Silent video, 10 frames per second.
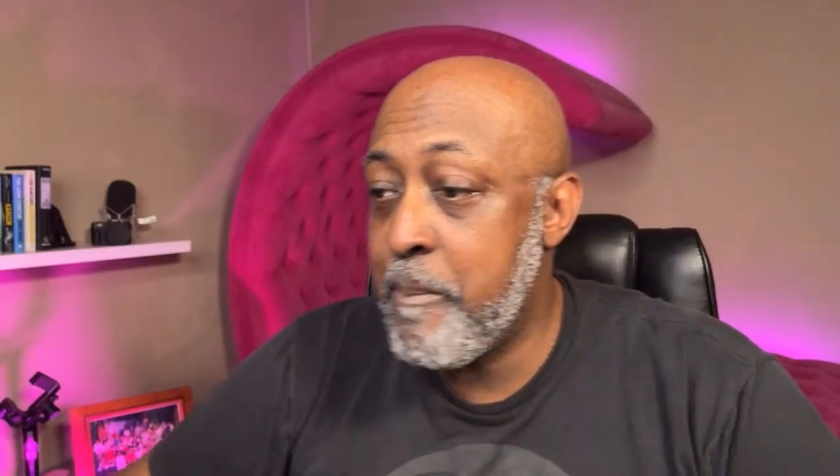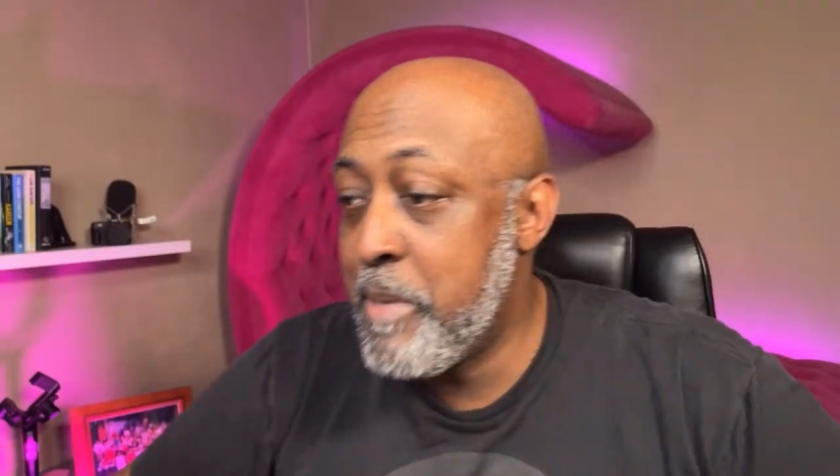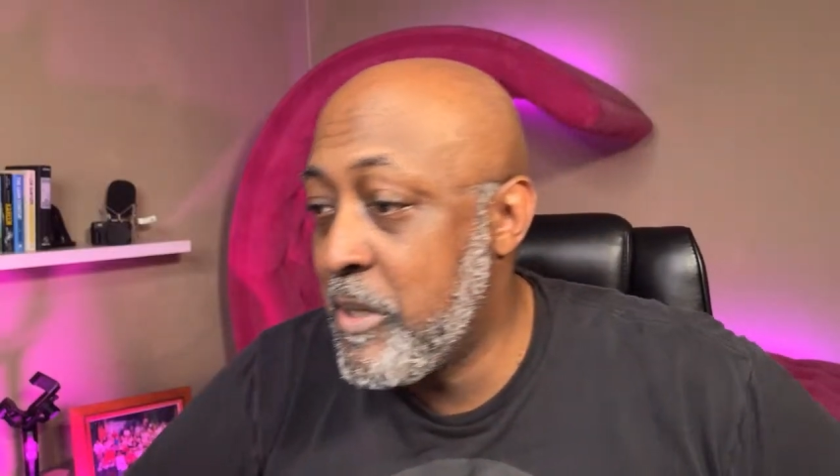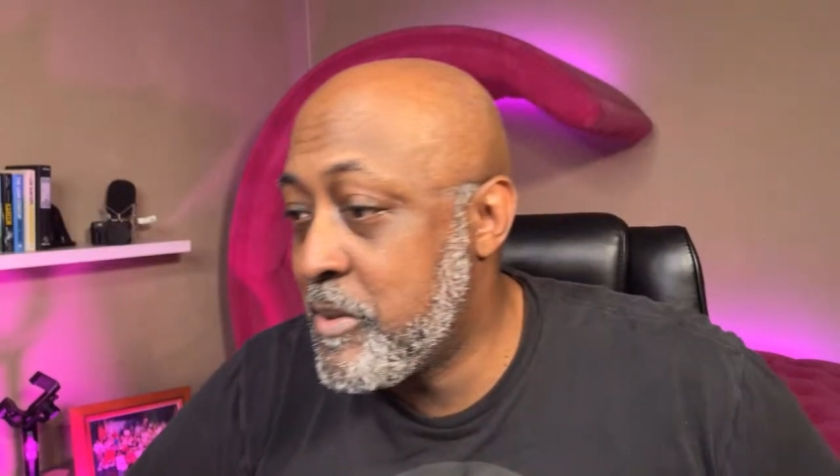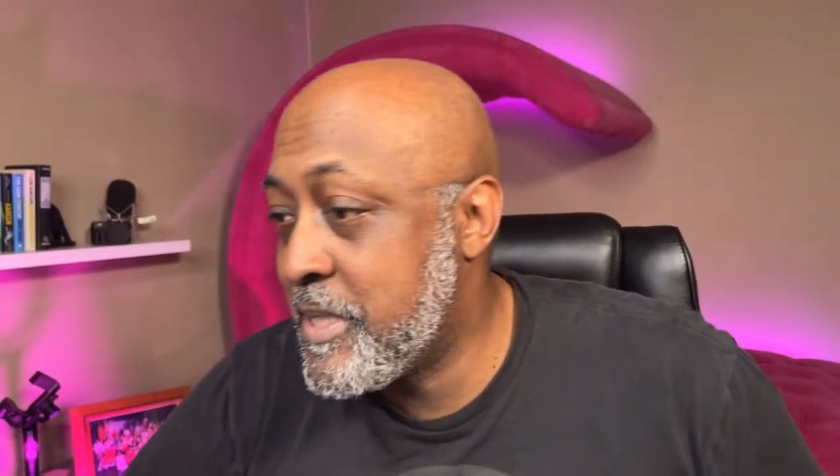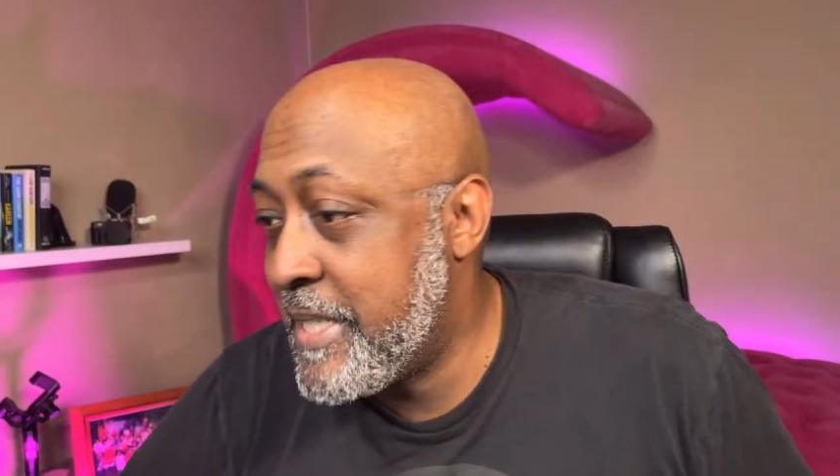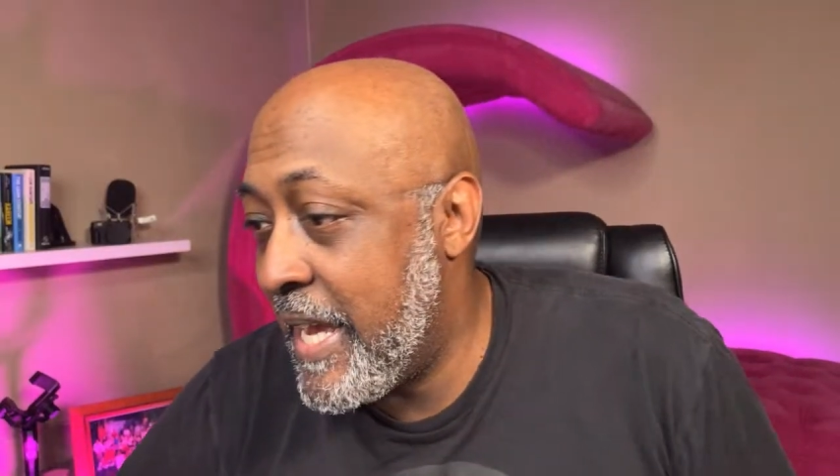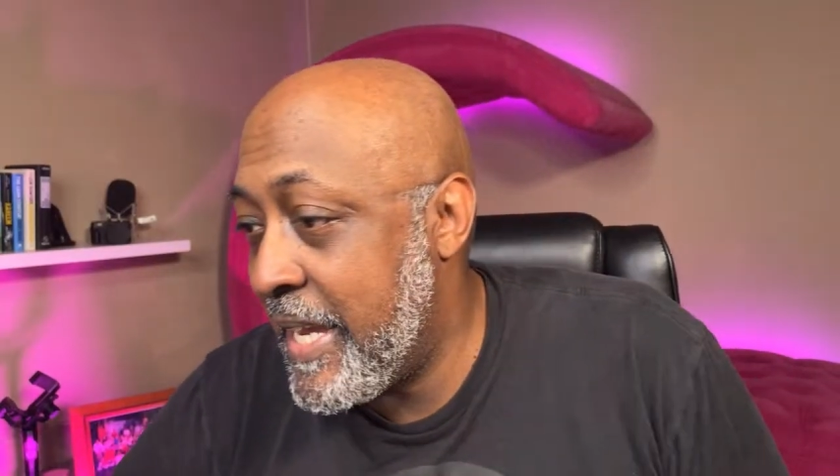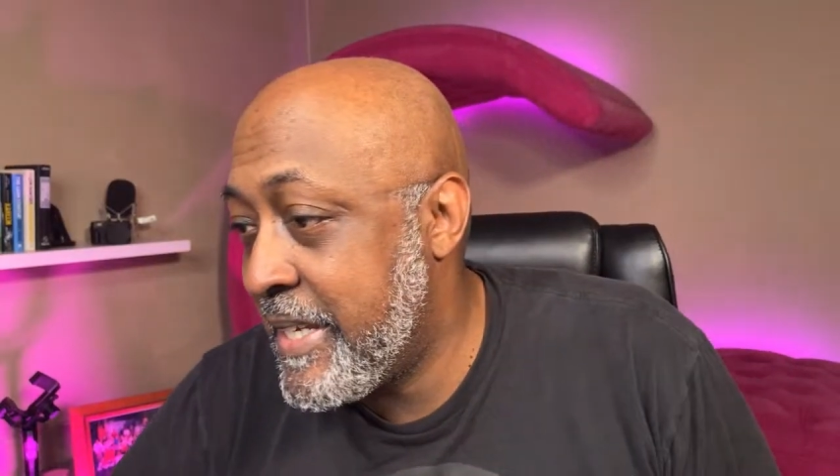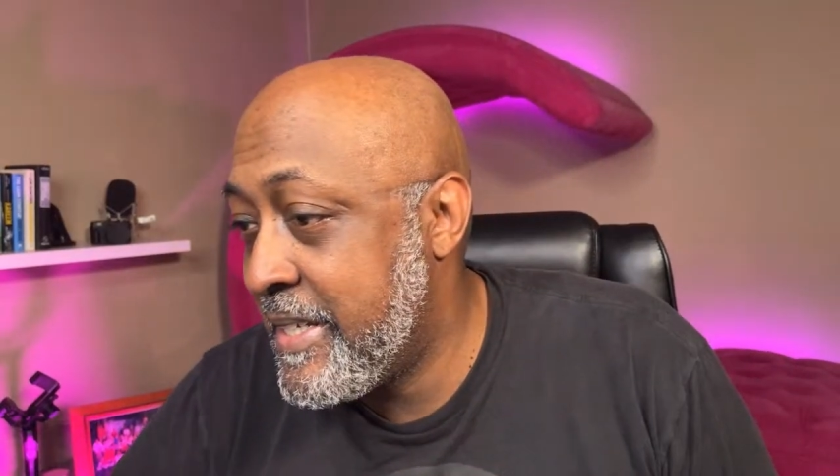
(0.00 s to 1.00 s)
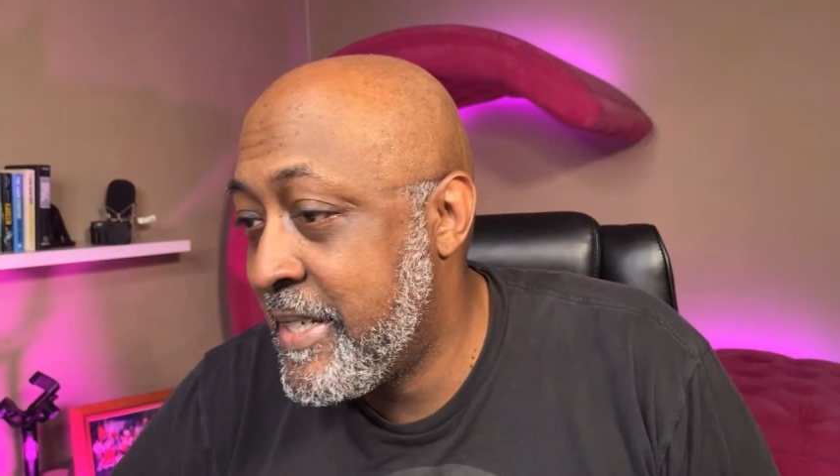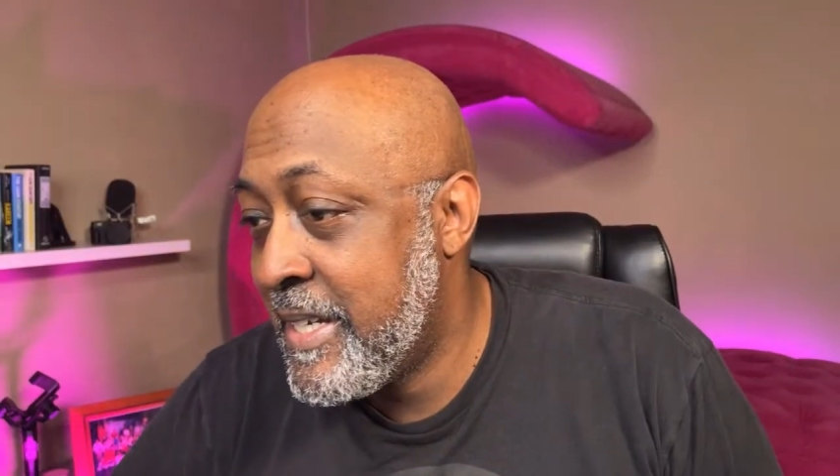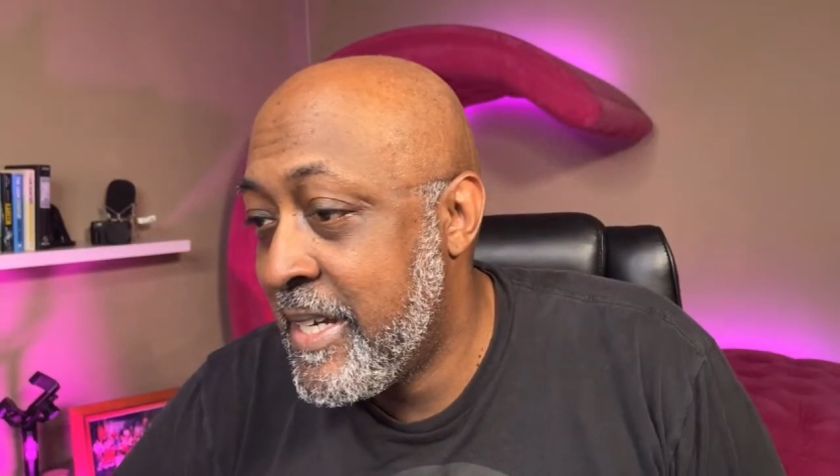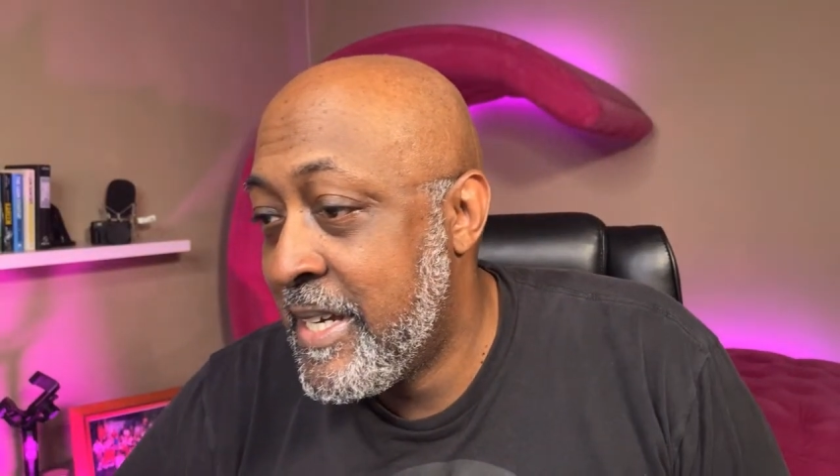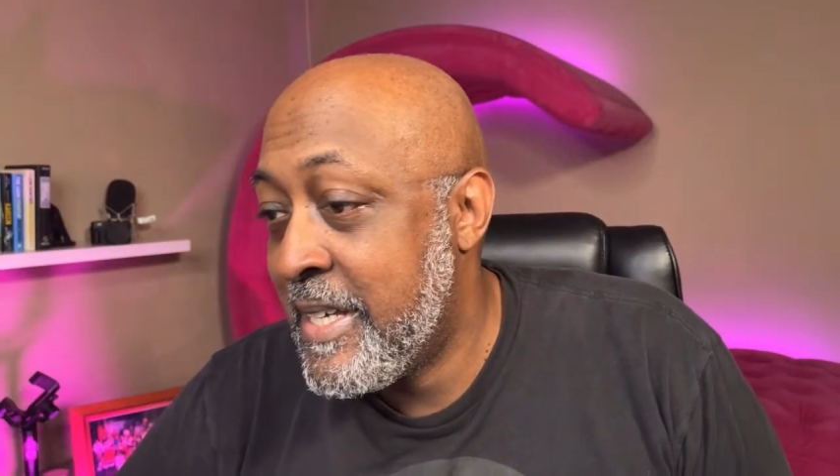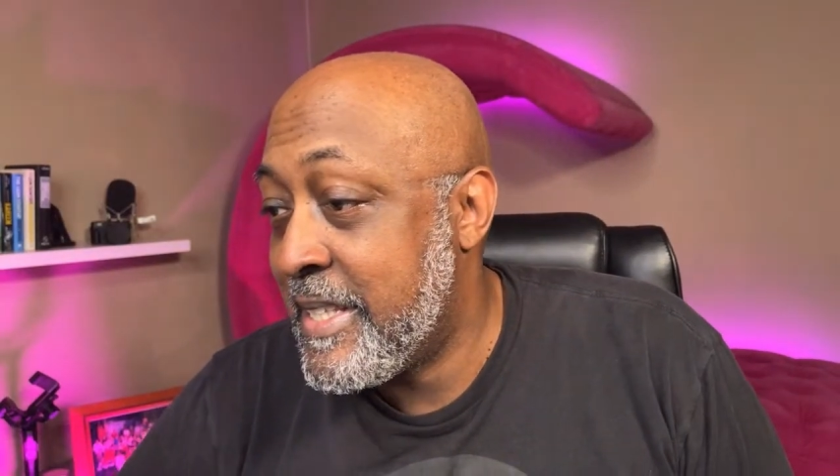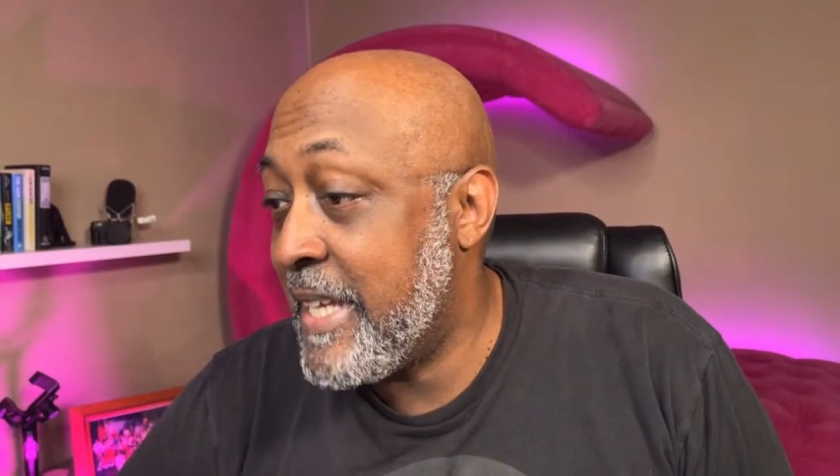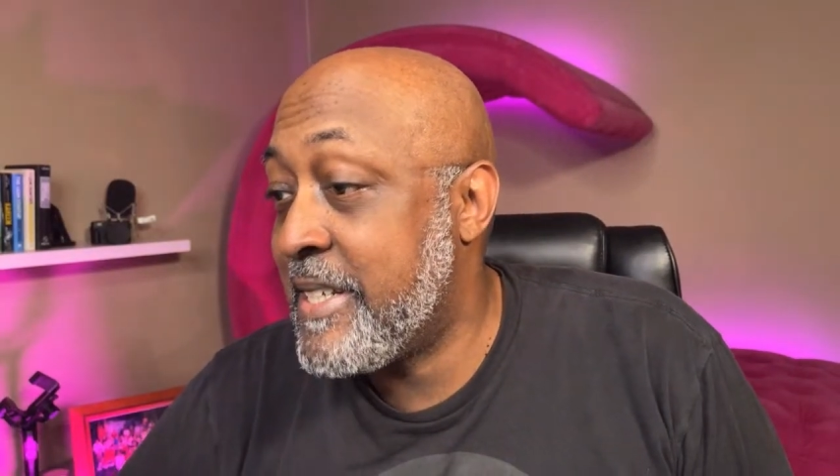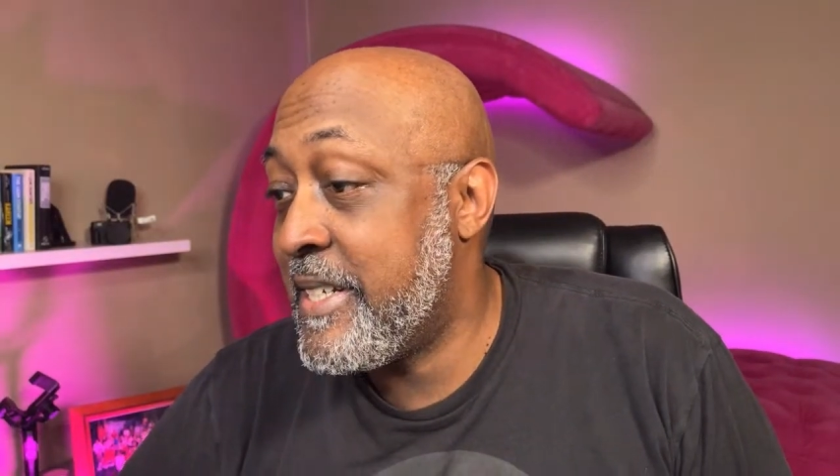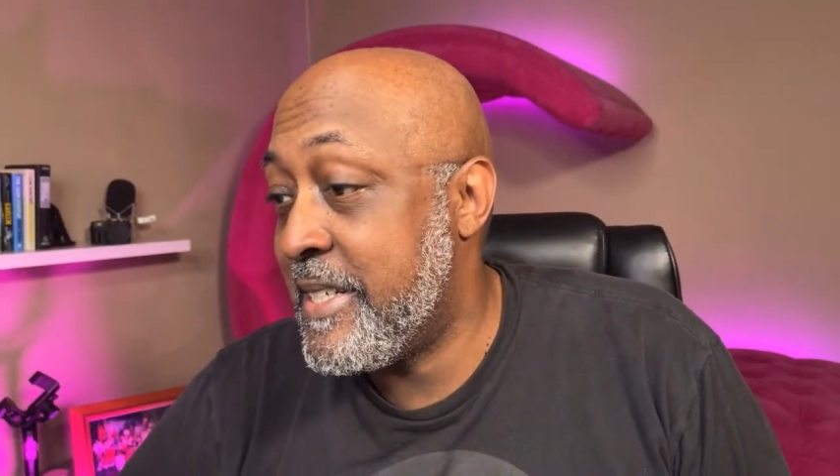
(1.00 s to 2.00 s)
bill today. Thank
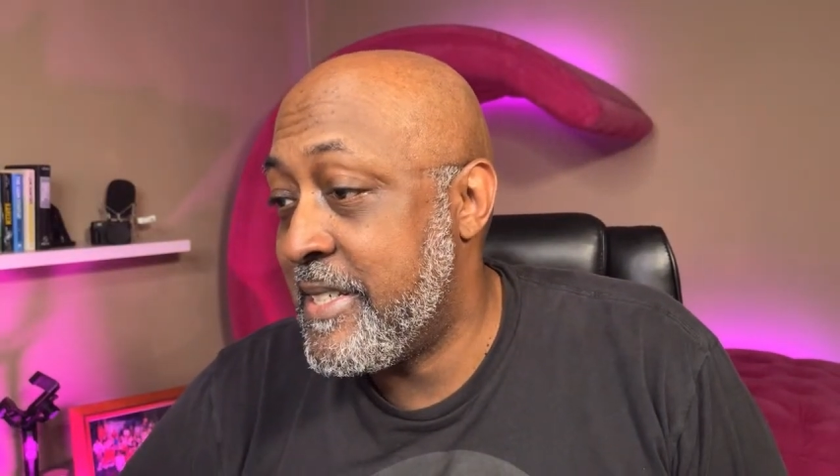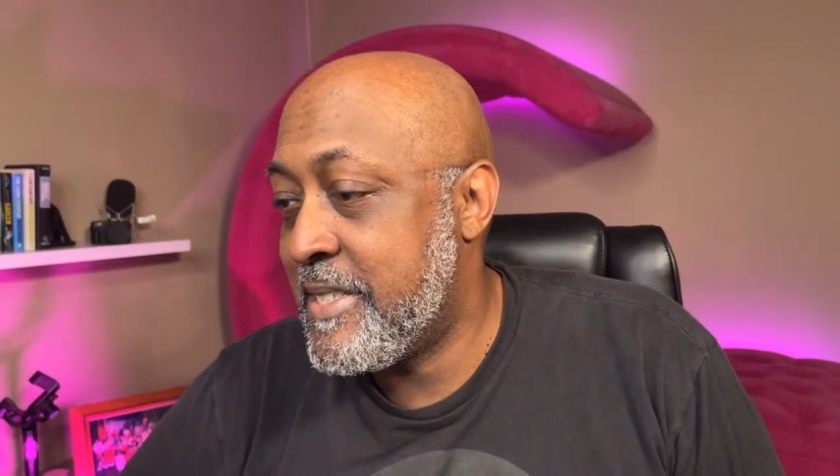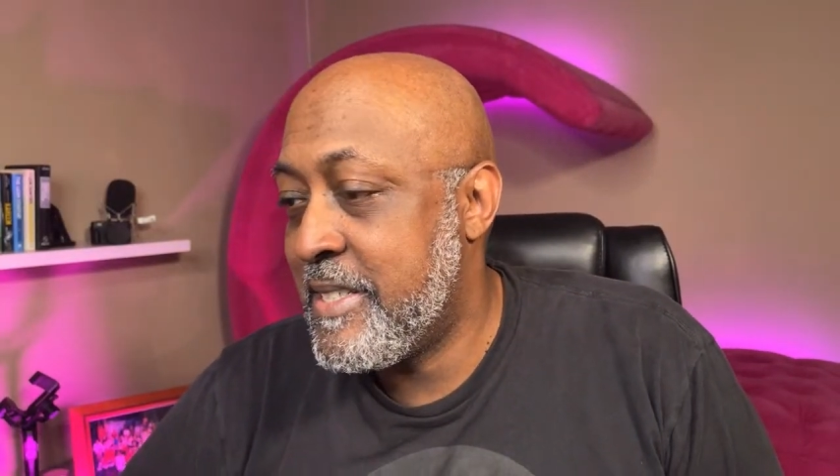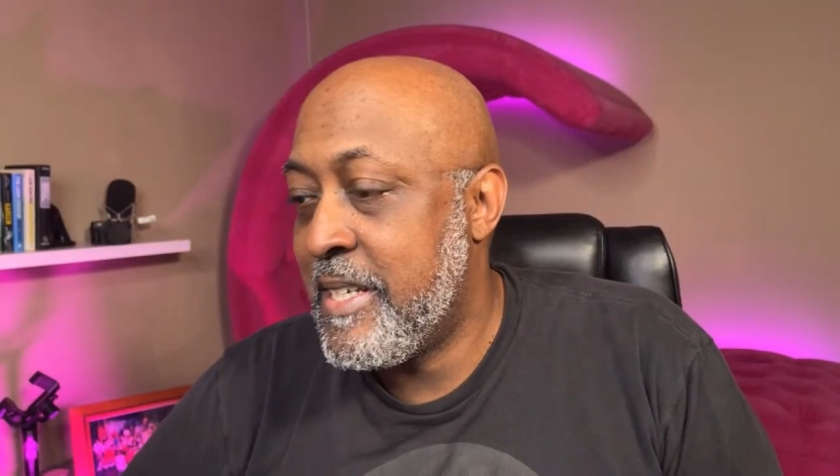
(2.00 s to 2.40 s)
goodness.